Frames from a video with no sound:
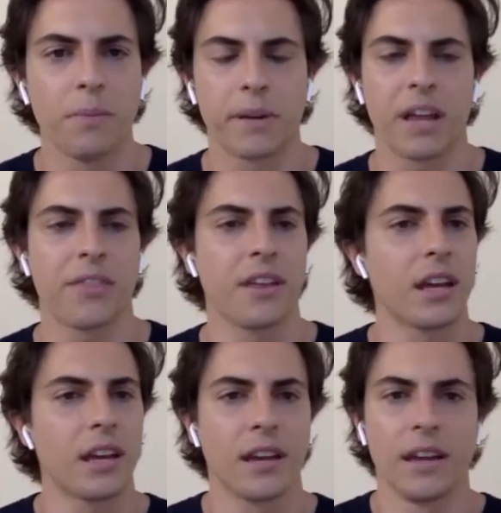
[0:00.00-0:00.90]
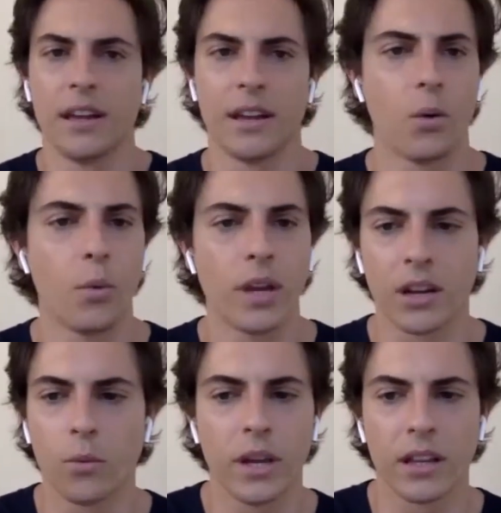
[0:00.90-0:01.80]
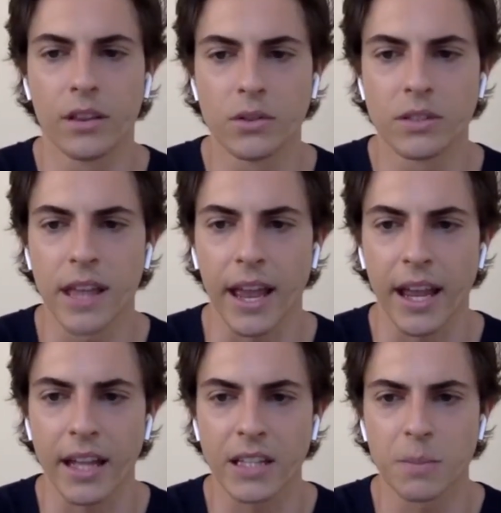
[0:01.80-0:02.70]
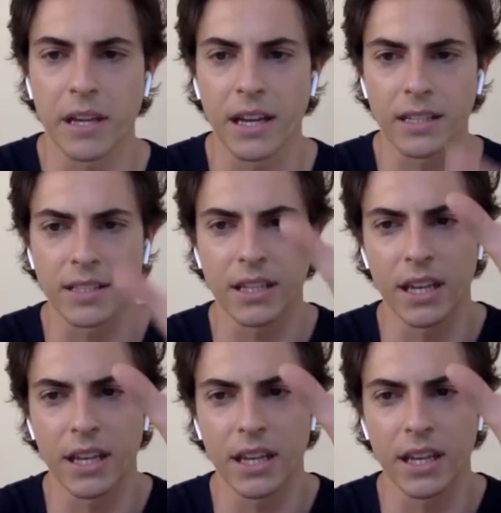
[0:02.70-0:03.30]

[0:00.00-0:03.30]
But I think we can lose the hands because